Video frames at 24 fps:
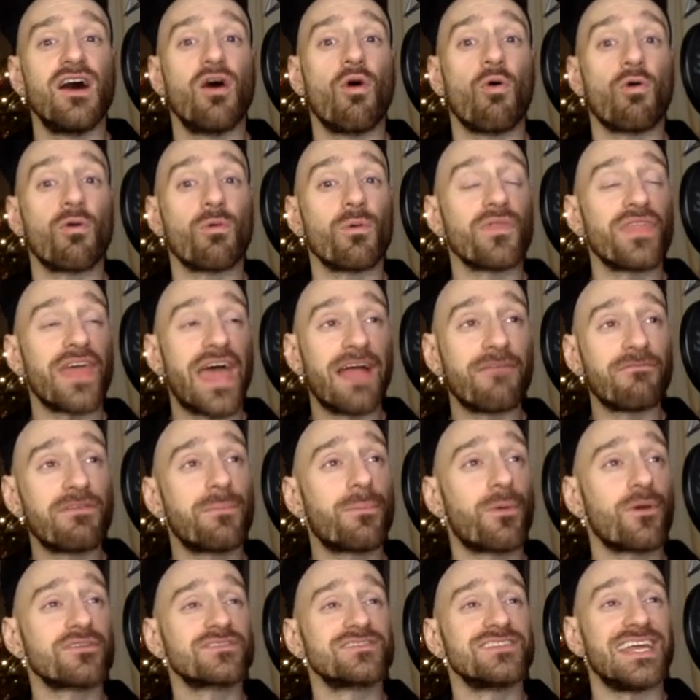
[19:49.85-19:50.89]
or with every
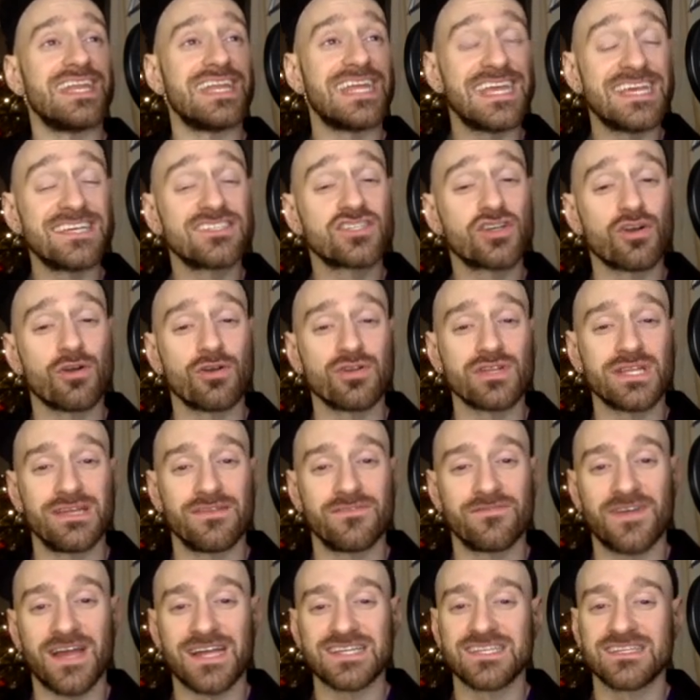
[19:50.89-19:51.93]
person that is currently
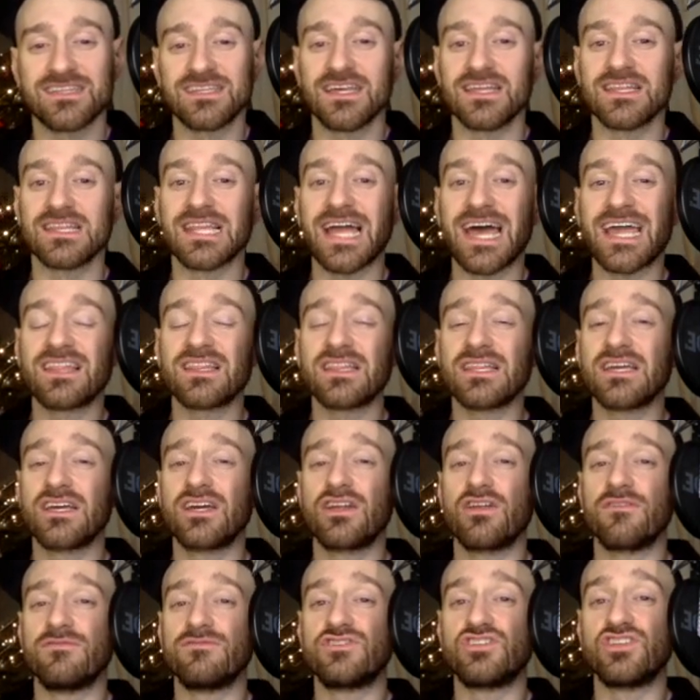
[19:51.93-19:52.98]
infected, the
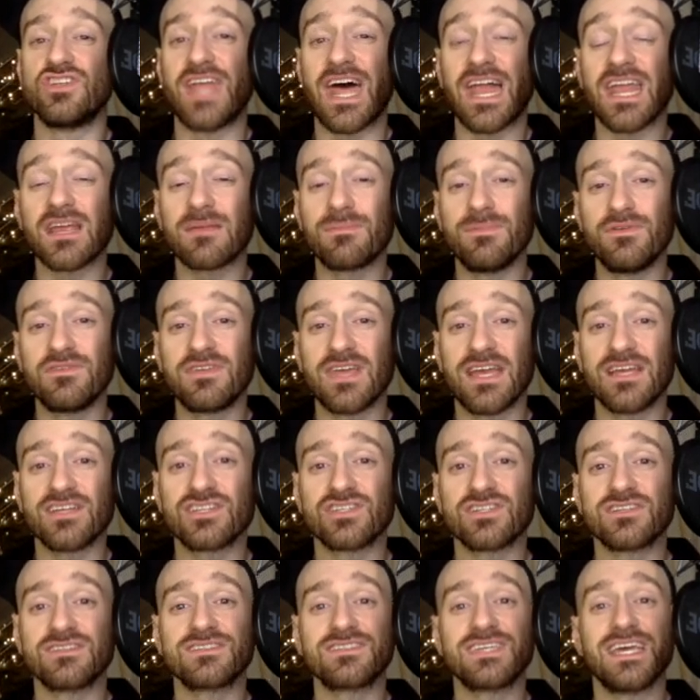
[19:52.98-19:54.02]
likelihood of genetic
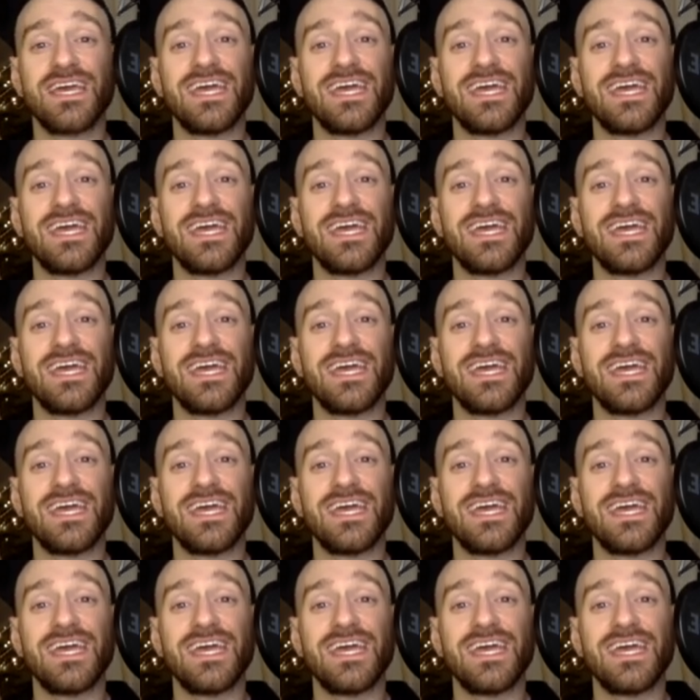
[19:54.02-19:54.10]
mutations